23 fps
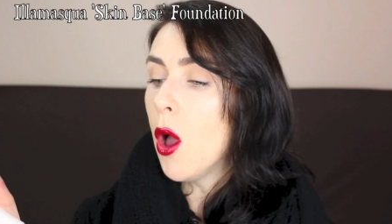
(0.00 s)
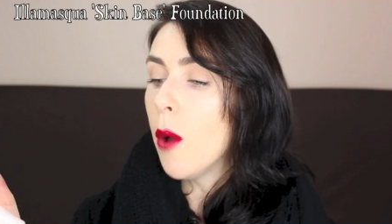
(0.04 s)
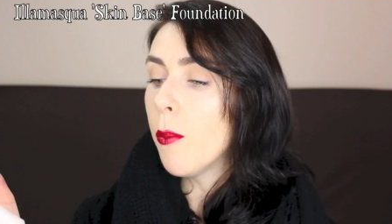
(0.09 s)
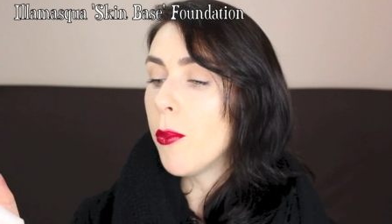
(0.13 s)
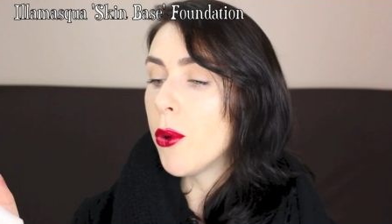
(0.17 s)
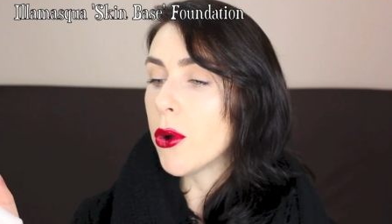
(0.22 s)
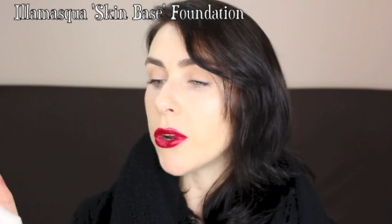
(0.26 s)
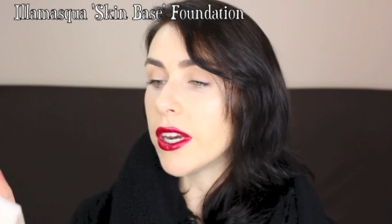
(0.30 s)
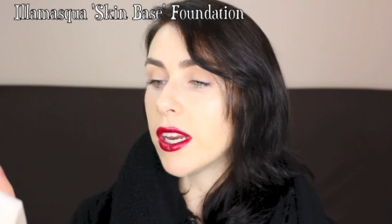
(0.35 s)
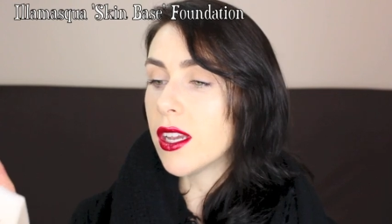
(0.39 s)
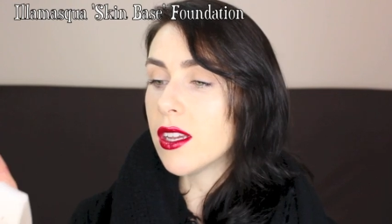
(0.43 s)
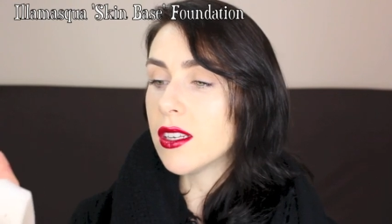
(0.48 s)

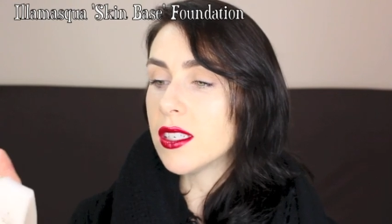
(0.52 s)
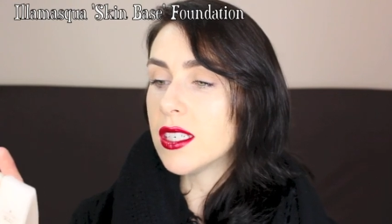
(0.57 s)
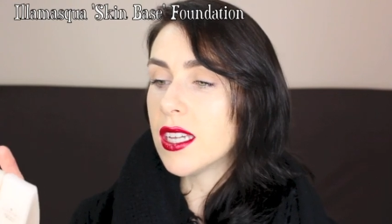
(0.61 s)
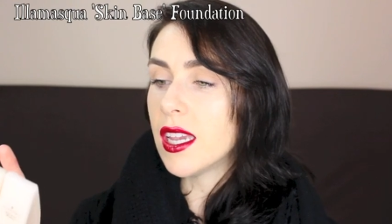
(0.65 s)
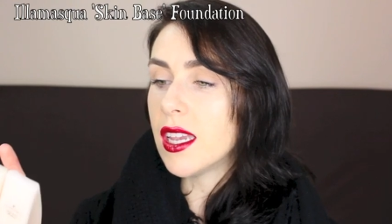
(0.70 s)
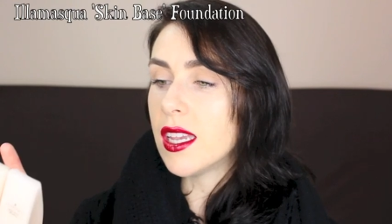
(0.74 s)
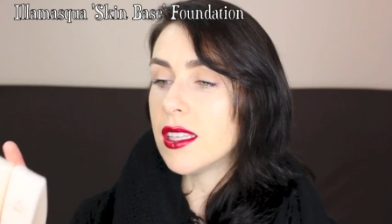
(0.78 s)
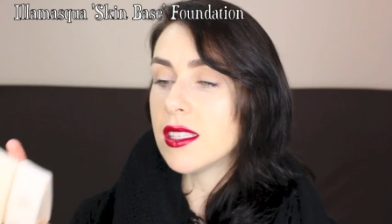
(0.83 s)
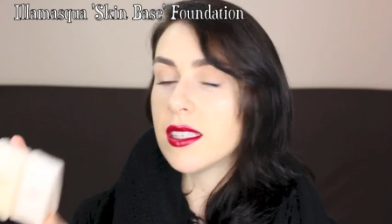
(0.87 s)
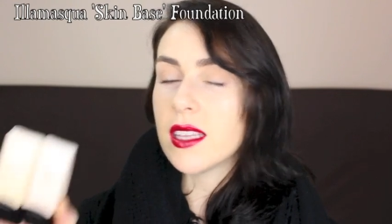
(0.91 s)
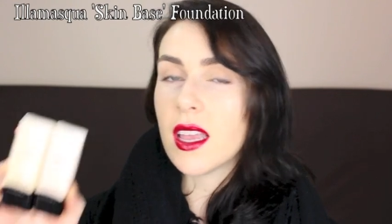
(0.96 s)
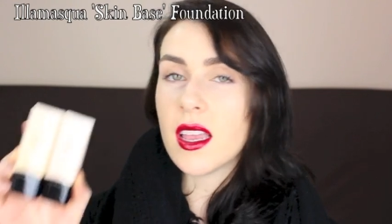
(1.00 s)
but it
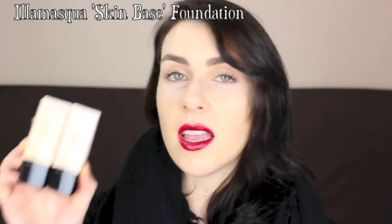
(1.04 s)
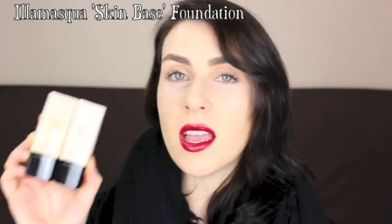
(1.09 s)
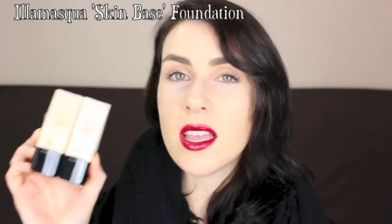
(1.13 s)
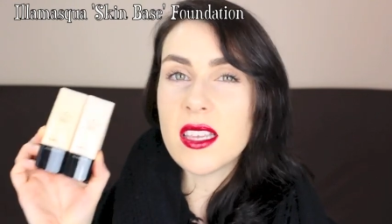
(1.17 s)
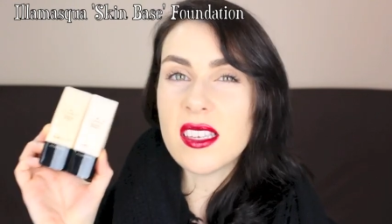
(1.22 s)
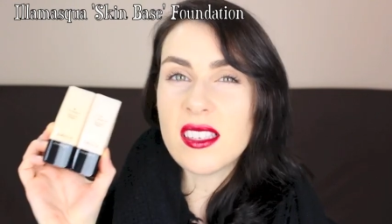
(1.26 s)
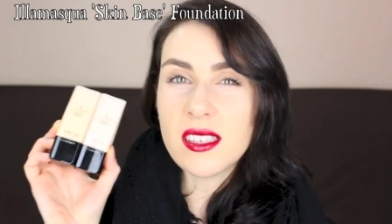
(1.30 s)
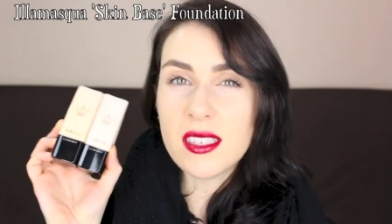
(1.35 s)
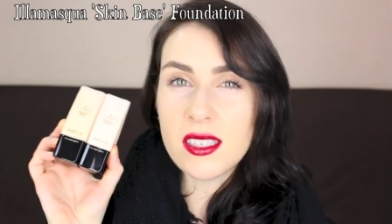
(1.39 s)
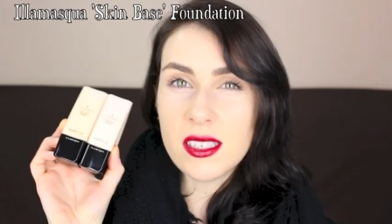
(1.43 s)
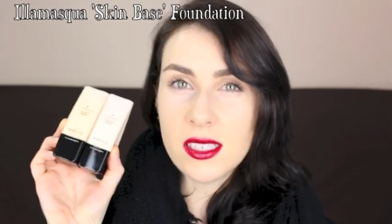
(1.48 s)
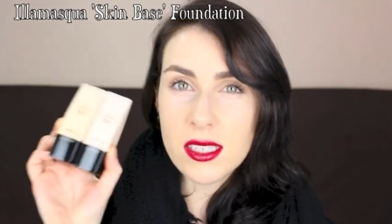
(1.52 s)
contains
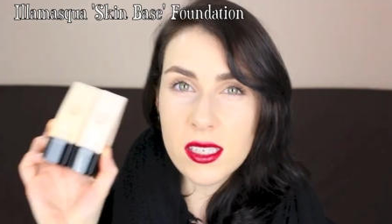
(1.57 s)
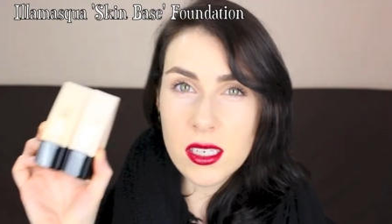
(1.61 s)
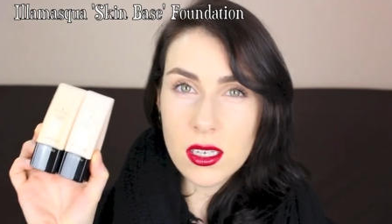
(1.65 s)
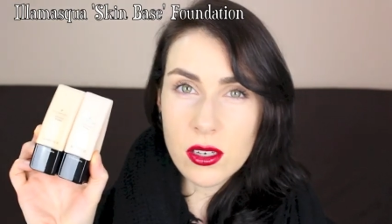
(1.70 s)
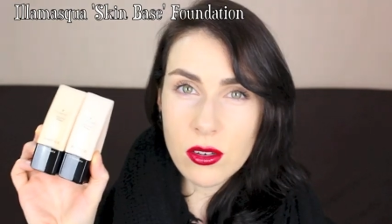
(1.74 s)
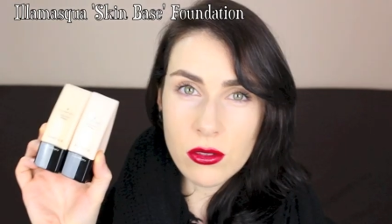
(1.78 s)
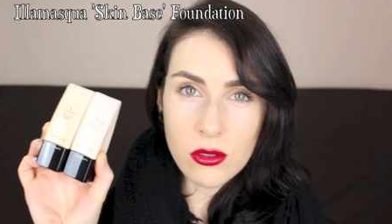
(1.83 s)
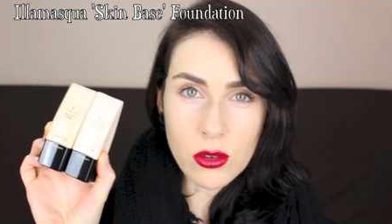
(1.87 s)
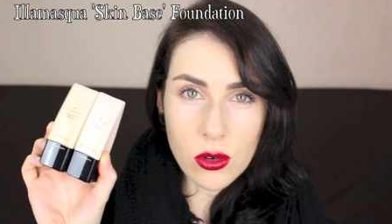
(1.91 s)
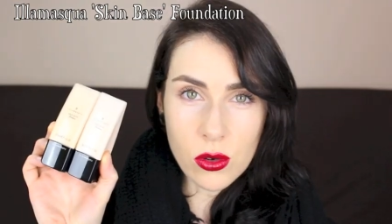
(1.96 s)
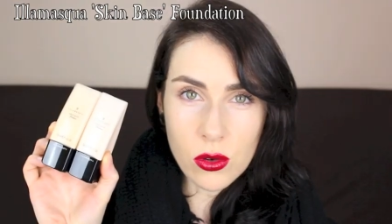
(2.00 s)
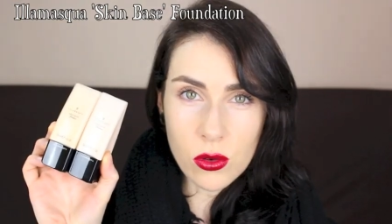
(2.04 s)

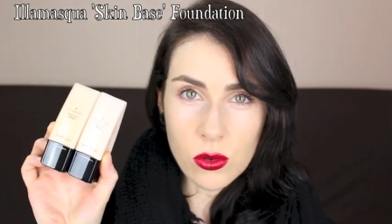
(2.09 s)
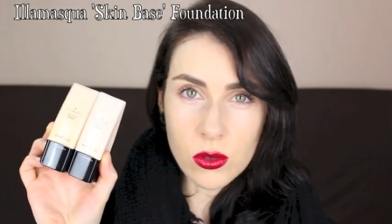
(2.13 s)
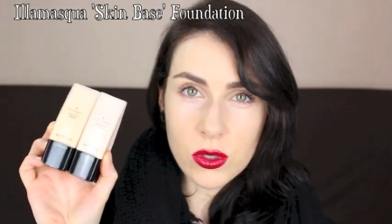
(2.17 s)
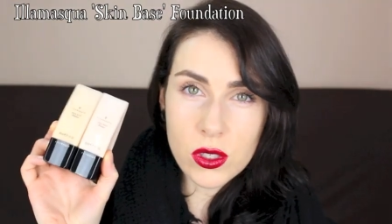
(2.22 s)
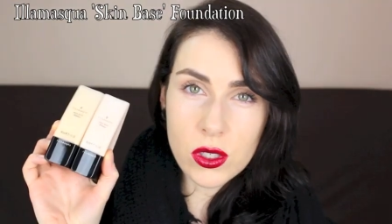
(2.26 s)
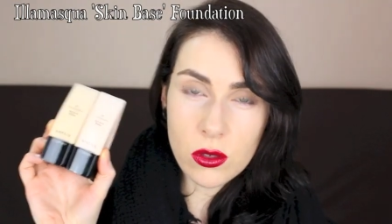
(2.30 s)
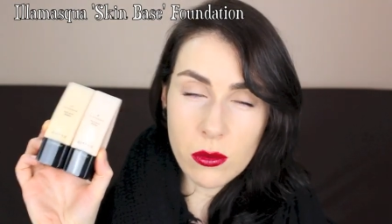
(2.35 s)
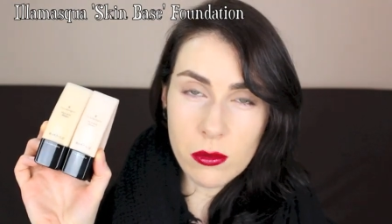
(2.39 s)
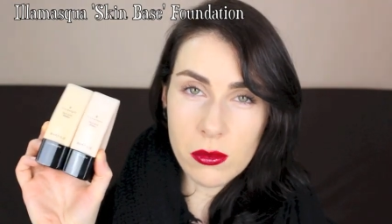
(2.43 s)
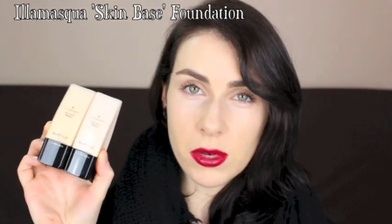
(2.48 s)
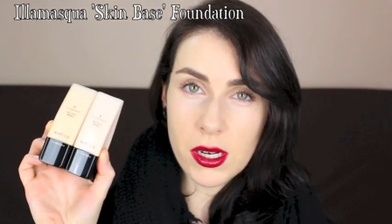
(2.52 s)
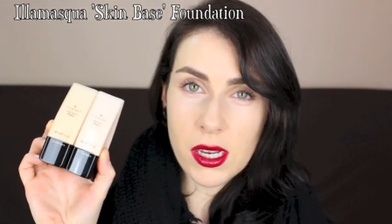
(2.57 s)
zero
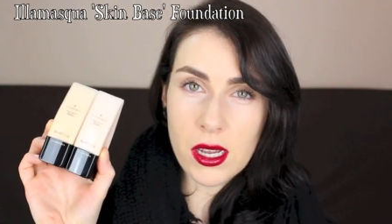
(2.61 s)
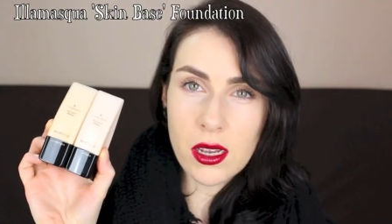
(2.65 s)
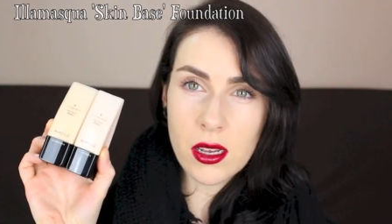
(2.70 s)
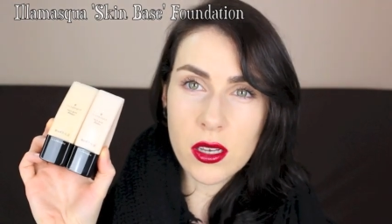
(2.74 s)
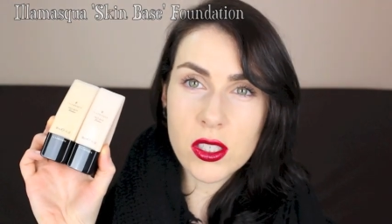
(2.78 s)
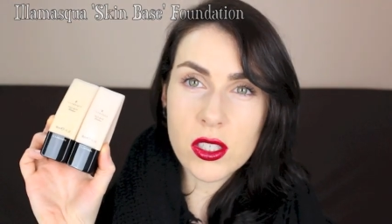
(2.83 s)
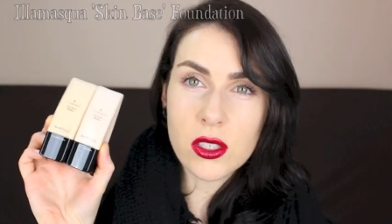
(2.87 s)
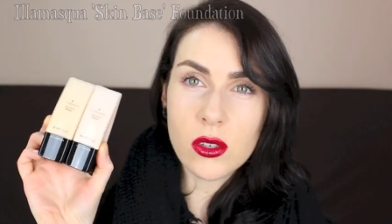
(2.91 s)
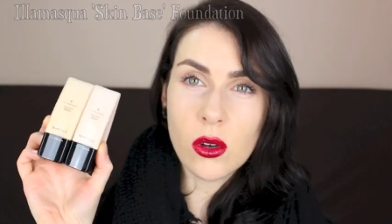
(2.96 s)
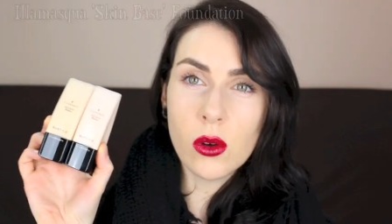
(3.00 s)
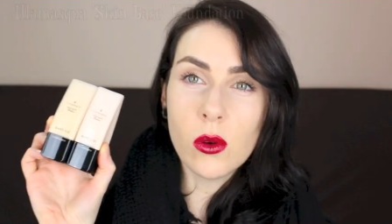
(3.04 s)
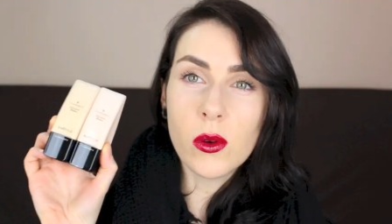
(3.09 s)
sunblock,
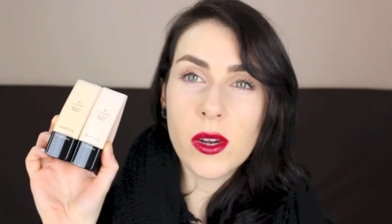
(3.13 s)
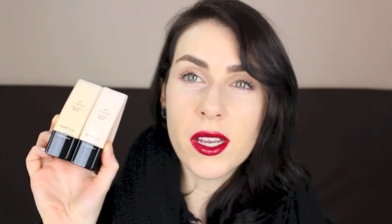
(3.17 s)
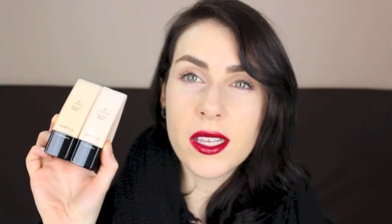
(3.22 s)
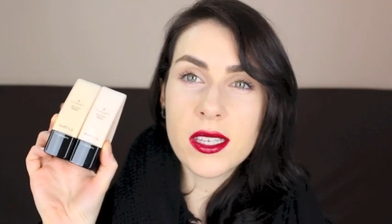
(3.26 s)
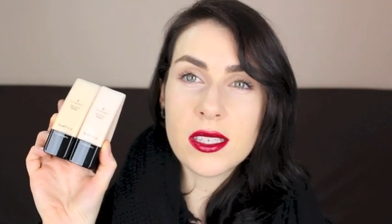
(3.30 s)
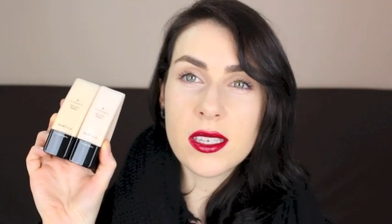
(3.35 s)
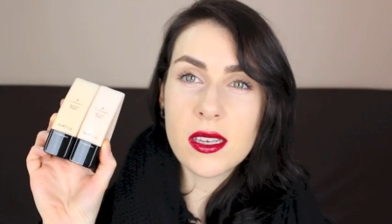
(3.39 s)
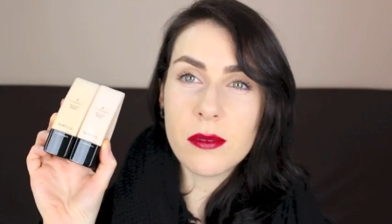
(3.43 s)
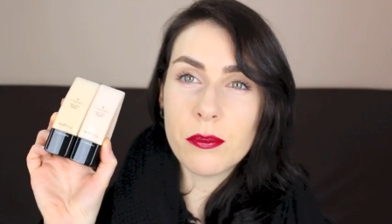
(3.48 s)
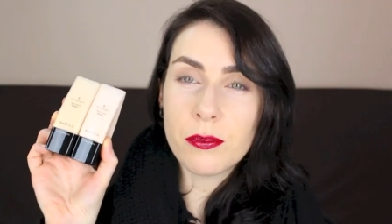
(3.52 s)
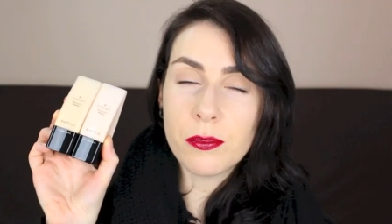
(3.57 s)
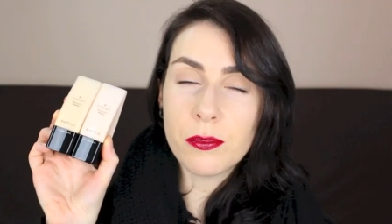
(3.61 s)
so it's